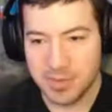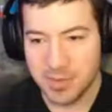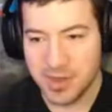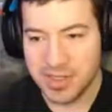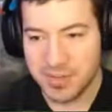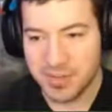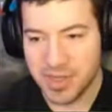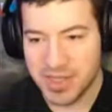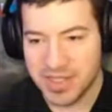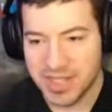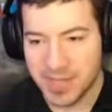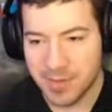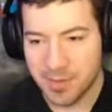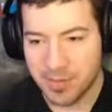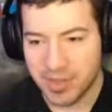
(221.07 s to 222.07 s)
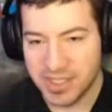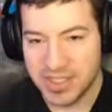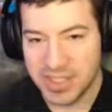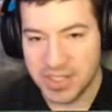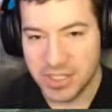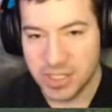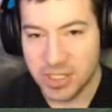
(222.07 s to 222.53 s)
surprised I'm playing this game on
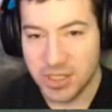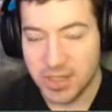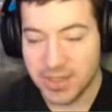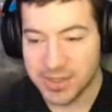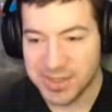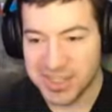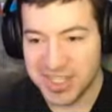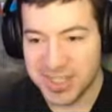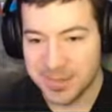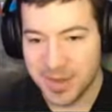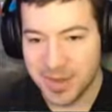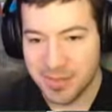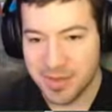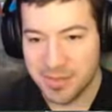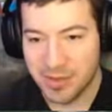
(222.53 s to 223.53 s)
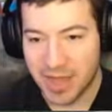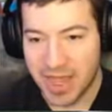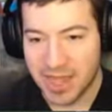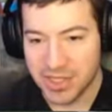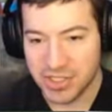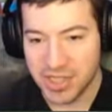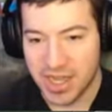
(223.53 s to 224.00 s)
PlayStation and that there's this many people actually